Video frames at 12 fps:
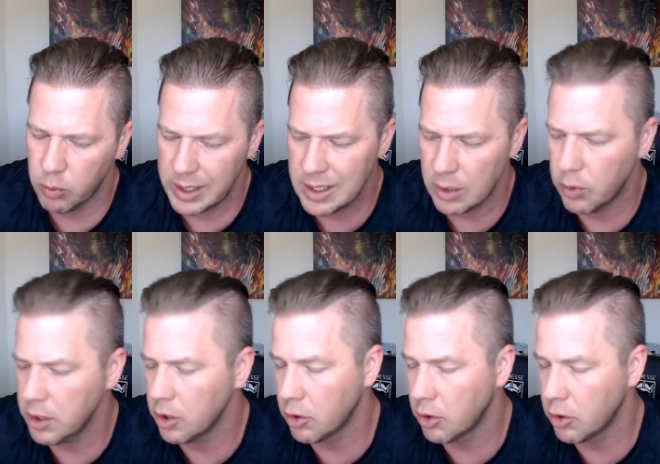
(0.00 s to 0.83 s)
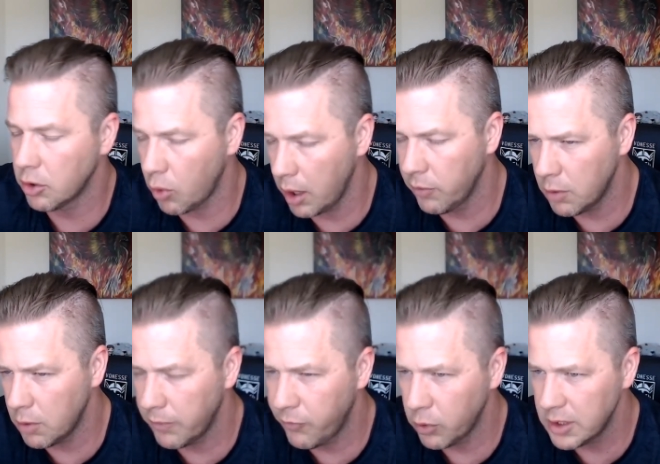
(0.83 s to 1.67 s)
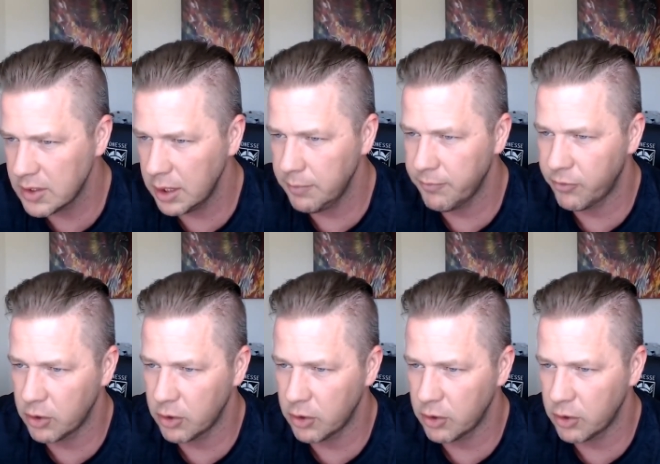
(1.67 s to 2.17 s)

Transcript: write down what you're grateful for before you sleep